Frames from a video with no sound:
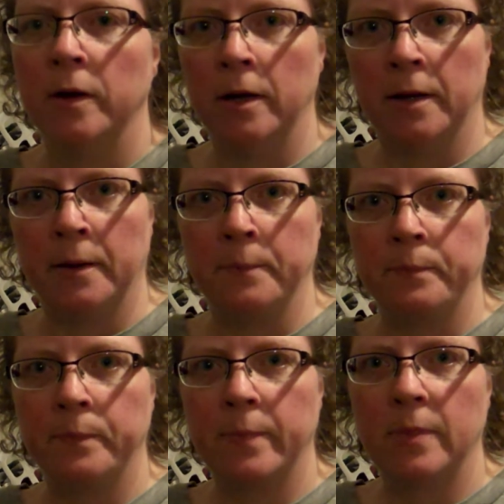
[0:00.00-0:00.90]
um,
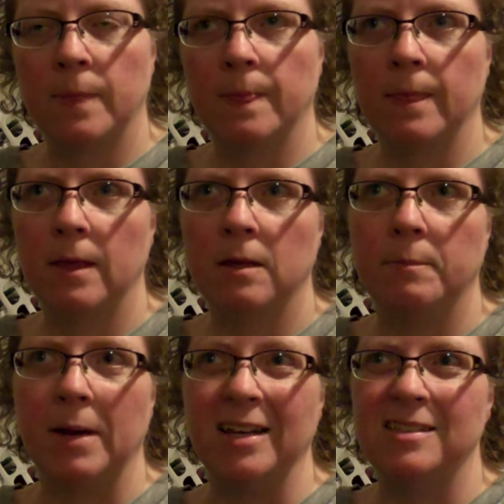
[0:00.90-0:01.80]

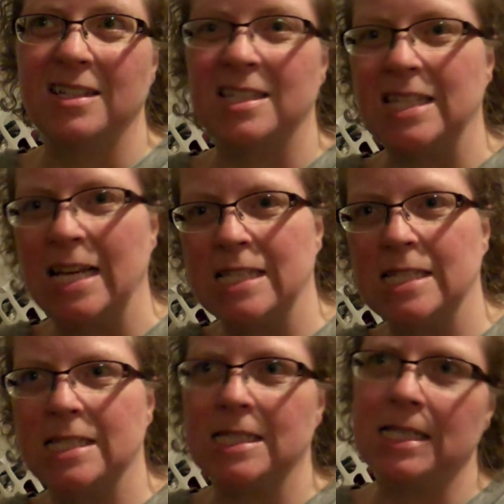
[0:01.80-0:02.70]
my
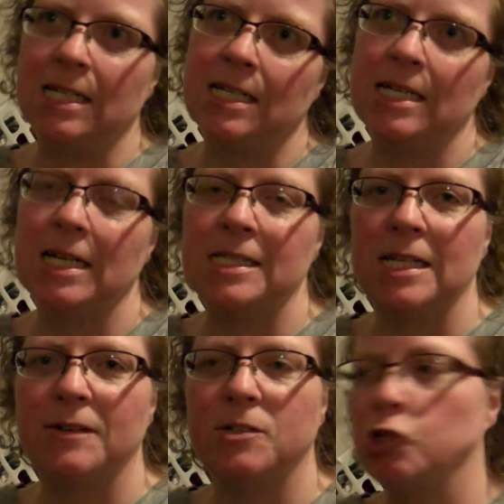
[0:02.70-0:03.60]
success and
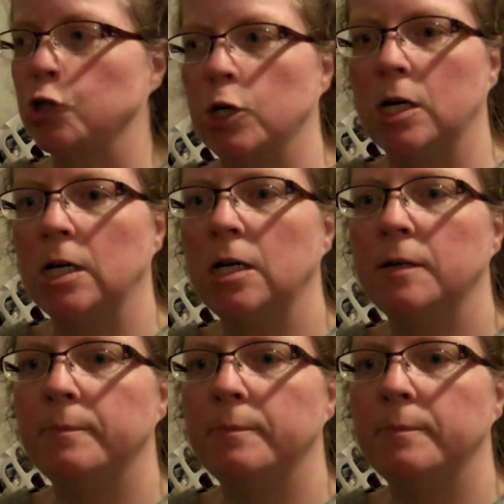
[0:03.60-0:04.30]
etc.